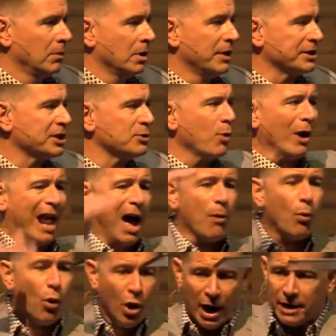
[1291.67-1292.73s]
This is what I
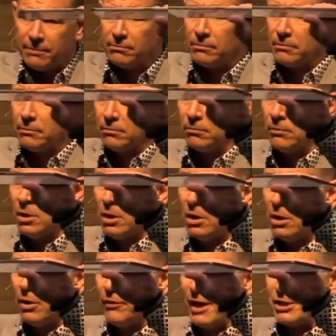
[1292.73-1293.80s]
want,
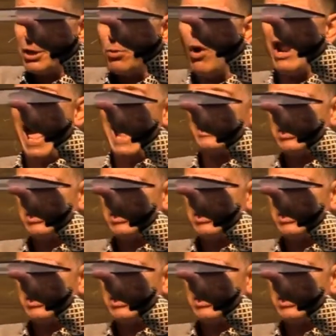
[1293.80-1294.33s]
this is what I